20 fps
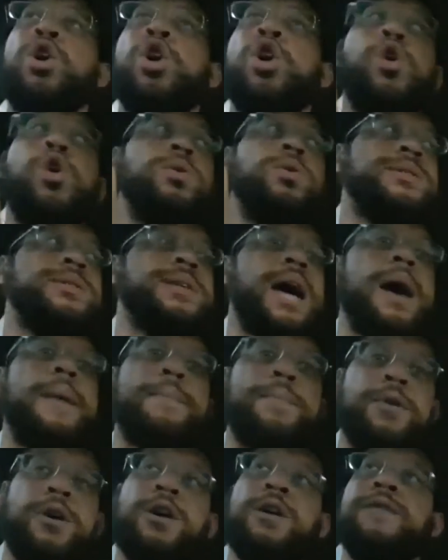on
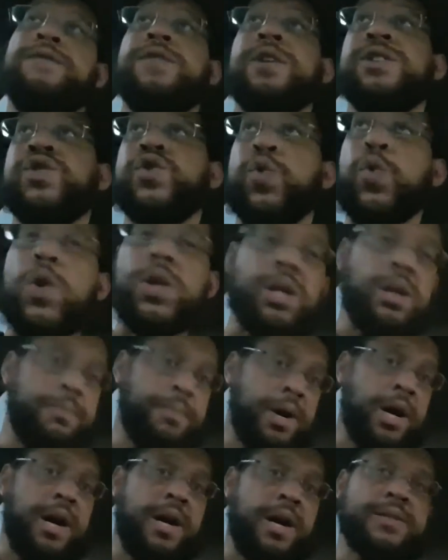top of the
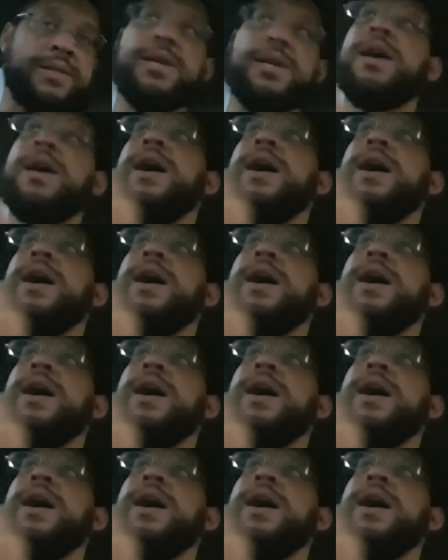$20